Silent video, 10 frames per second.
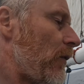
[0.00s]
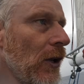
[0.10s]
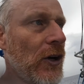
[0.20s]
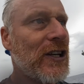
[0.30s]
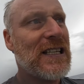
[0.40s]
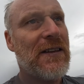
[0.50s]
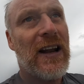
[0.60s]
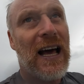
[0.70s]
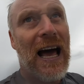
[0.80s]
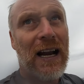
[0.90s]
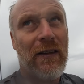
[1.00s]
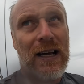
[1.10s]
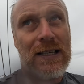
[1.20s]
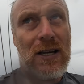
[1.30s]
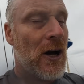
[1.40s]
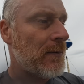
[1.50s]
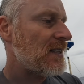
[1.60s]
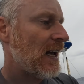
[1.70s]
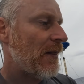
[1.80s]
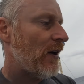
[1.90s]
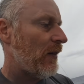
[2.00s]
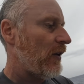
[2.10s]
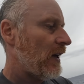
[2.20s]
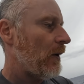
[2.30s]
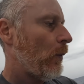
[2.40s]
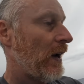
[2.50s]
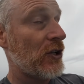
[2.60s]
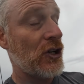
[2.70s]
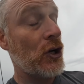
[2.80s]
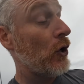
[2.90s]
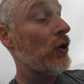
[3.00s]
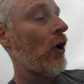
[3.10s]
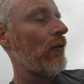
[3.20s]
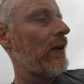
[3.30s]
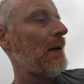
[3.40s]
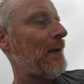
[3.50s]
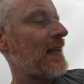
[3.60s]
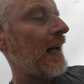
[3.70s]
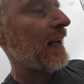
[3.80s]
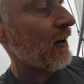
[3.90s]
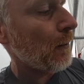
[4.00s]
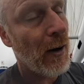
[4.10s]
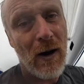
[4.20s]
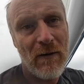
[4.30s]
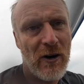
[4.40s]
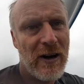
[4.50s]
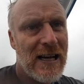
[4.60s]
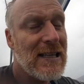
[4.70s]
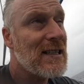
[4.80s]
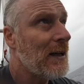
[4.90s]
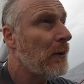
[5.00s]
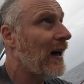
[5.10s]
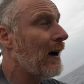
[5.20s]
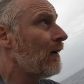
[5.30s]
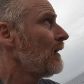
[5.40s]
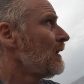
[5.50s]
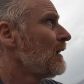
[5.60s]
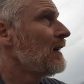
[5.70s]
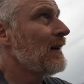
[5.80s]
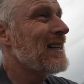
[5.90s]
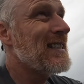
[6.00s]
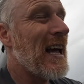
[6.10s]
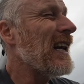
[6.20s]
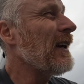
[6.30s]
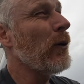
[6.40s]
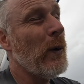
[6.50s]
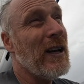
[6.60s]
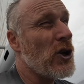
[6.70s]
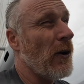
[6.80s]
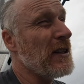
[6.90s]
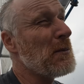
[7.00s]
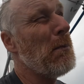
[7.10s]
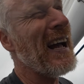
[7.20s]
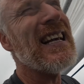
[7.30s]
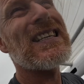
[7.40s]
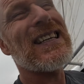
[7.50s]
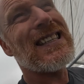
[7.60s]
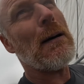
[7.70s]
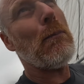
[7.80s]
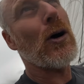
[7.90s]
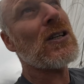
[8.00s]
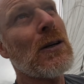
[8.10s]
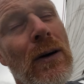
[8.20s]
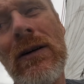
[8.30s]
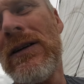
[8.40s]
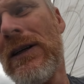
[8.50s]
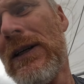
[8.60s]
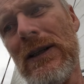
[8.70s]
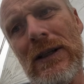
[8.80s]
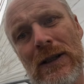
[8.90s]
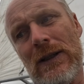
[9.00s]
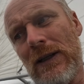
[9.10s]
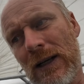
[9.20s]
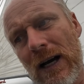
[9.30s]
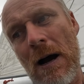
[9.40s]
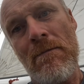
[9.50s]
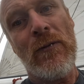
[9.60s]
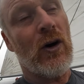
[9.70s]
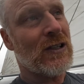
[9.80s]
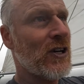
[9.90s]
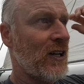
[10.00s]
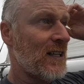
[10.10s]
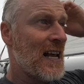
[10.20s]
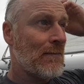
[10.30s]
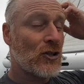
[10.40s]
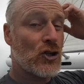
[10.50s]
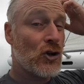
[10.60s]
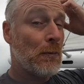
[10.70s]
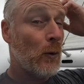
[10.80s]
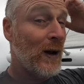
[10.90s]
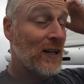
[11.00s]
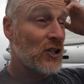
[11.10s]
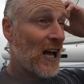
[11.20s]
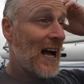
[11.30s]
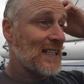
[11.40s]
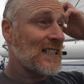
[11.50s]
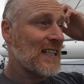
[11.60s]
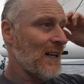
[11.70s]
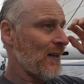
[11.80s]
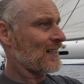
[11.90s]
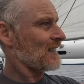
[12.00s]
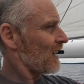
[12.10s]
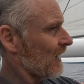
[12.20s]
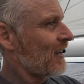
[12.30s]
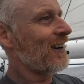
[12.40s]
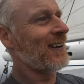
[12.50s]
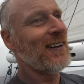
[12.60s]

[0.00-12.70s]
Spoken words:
look-see that I had at that time said that the winch could not really be taken apart very easily without taking the winch off its base. Is that possible? I'm not going to attempt to strip a winch at sea. That's like,